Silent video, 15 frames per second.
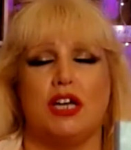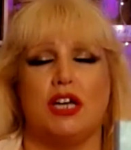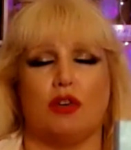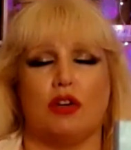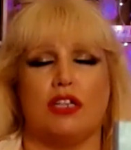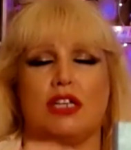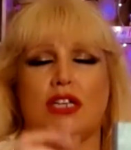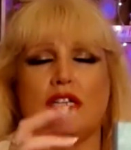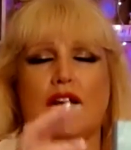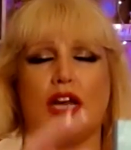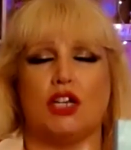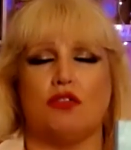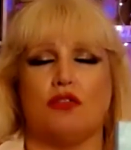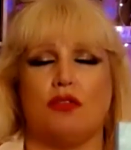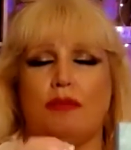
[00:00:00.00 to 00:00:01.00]
we've got to
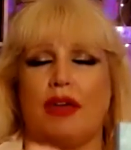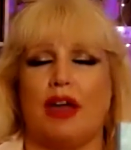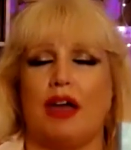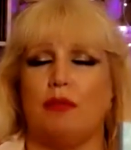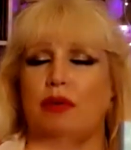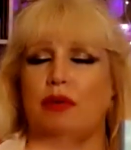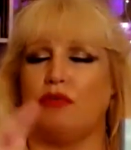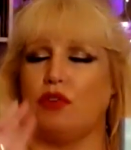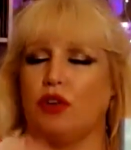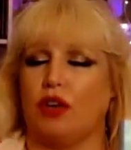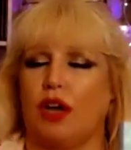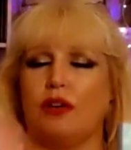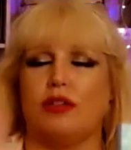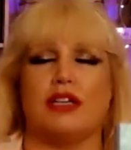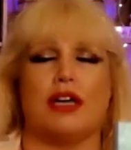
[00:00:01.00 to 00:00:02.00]
detach from that and we've got to
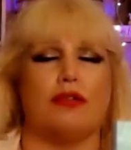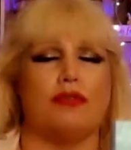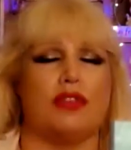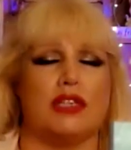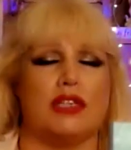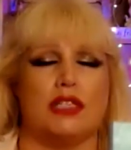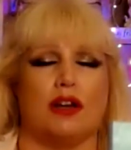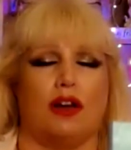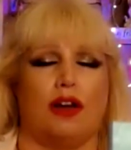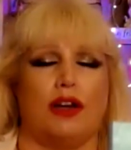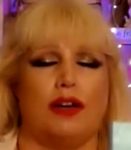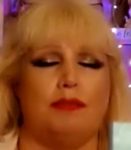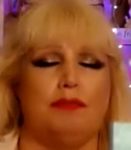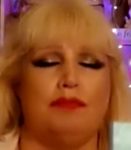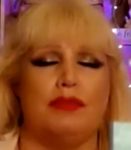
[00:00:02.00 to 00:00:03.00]
go down this
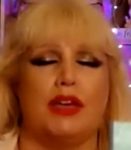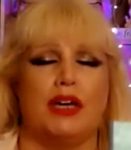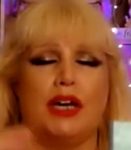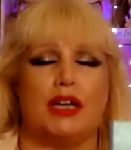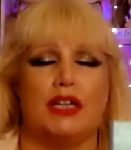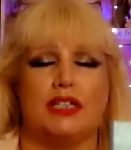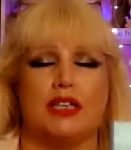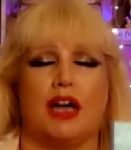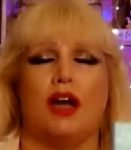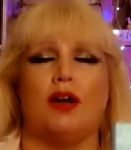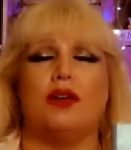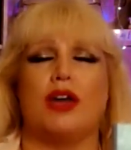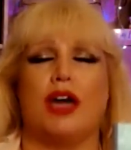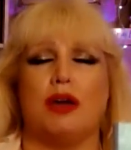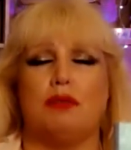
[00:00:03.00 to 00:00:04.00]
line. And it's like,
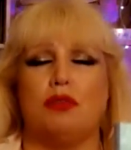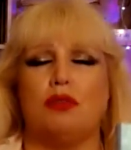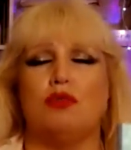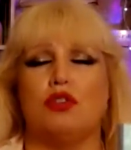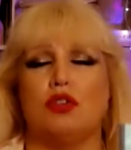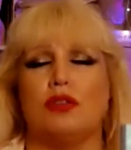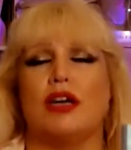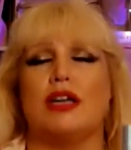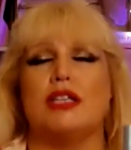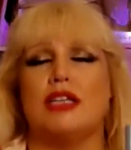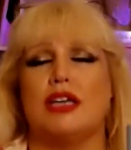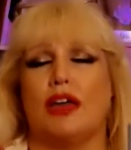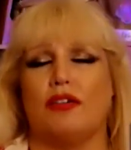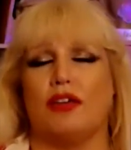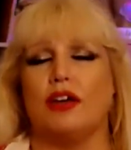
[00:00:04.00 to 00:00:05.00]
okay, we'll all do that
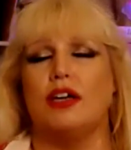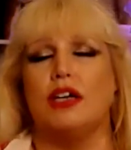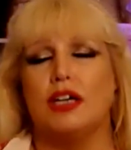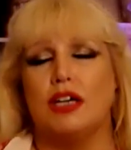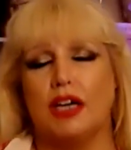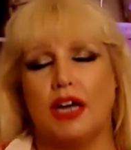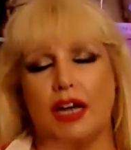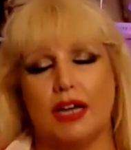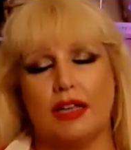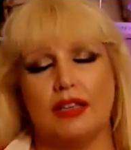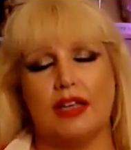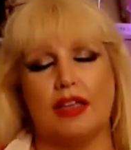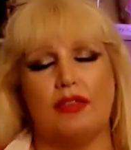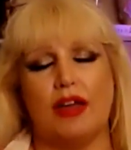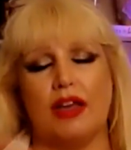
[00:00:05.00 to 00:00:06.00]
together.
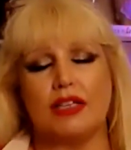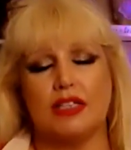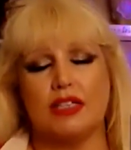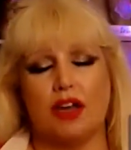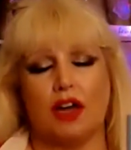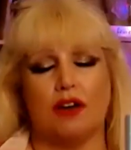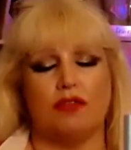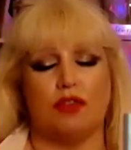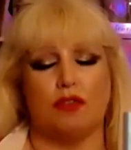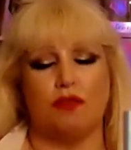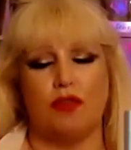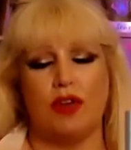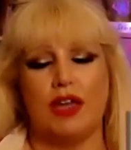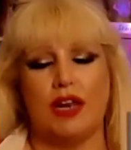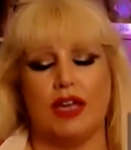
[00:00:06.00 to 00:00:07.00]
And that's kind of the
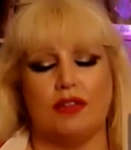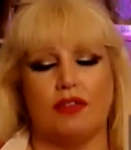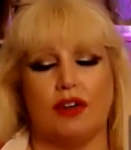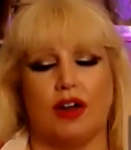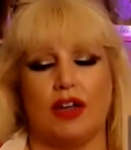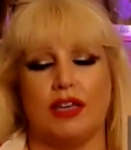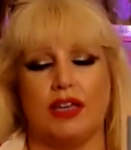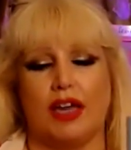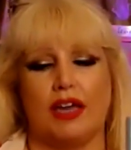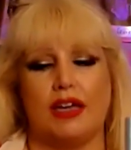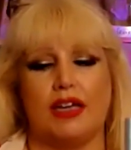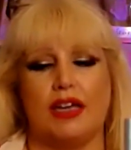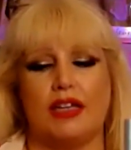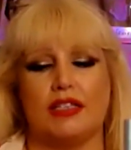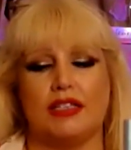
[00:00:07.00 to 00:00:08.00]
feeling that I
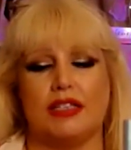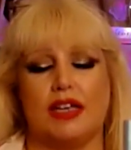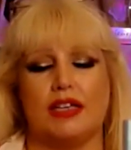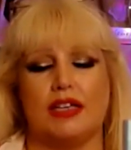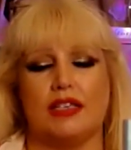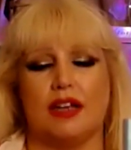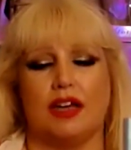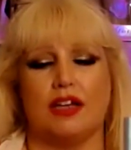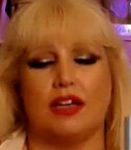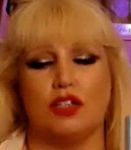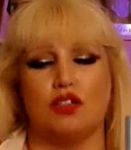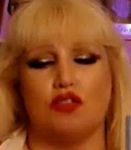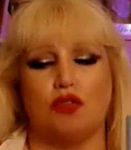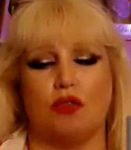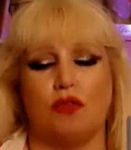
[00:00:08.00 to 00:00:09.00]
get, is like
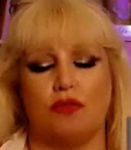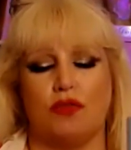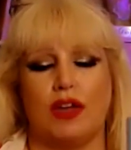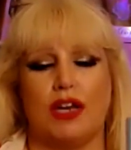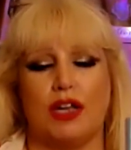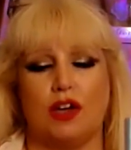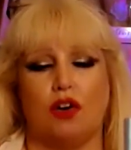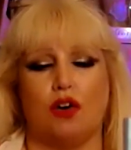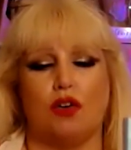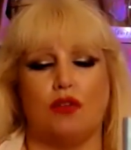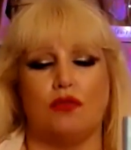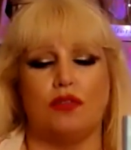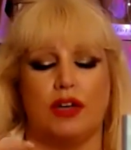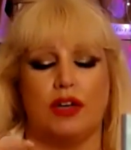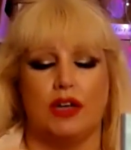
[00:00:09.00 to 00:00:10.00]
a strong feeling
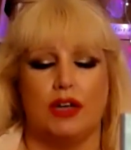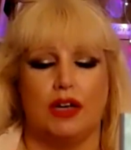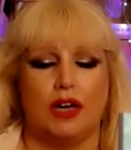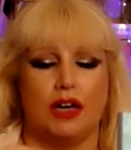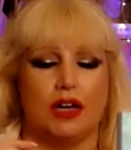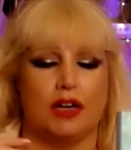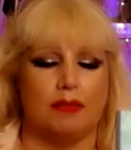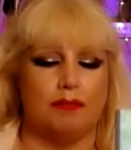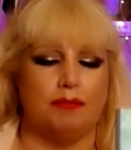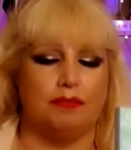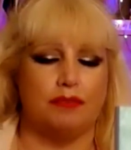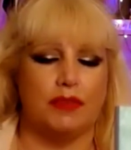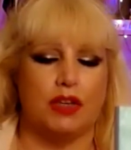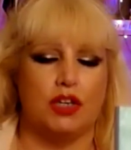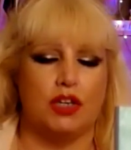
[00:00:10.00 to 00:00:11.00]
of, you
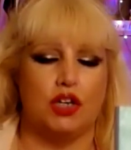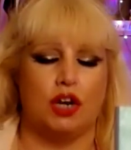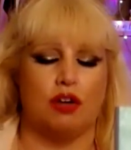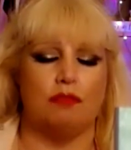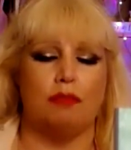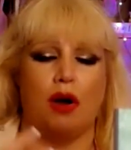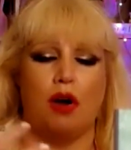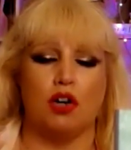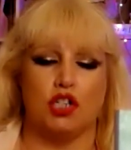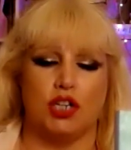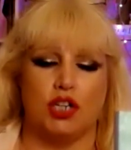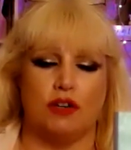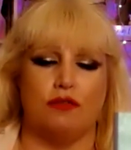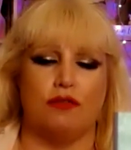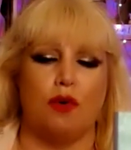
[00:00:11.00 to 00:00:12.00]
know,
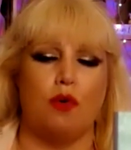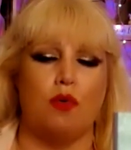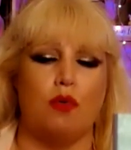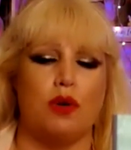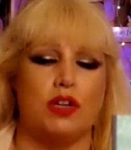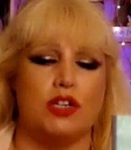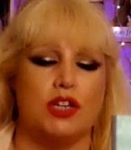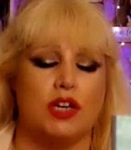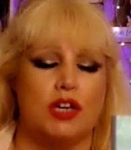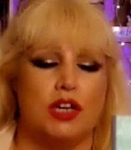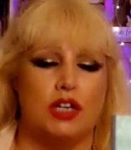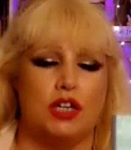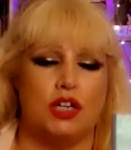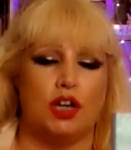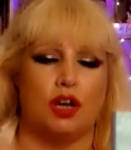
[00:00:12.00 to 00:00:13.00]
marching forward,
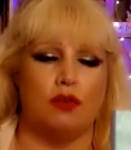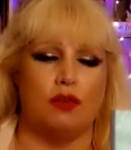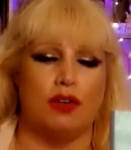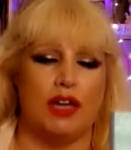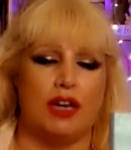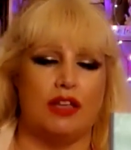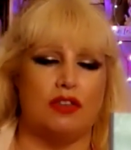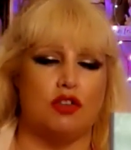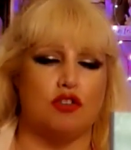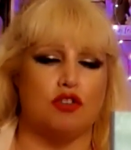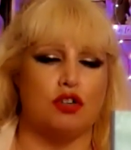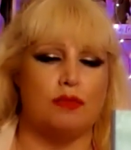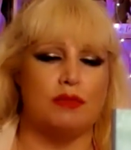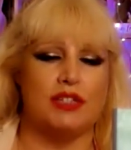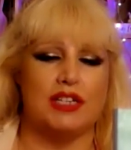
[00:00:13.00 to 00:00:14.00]
you know, getting the
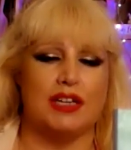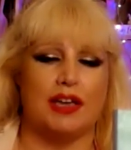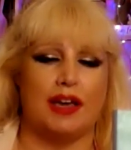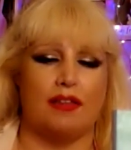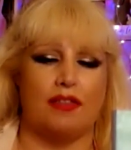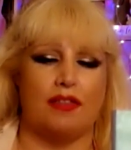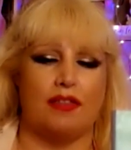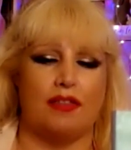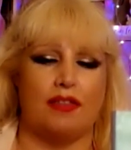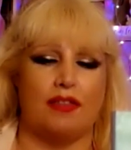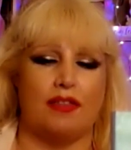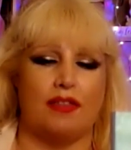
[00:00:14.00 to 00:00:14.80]
troops together.